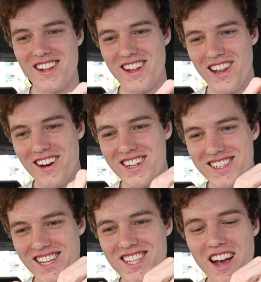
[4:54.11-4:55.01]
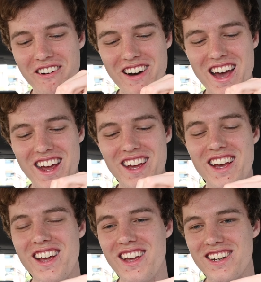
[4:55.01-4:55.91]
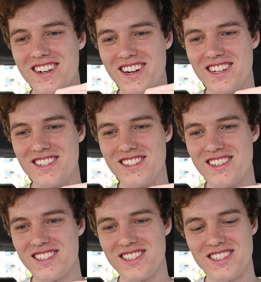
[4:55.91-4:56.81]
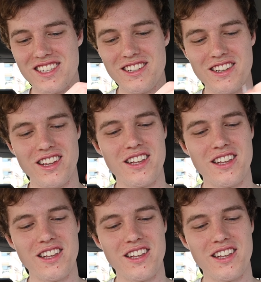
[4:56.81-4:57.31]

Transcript: locked this away. Gotta undo the seal.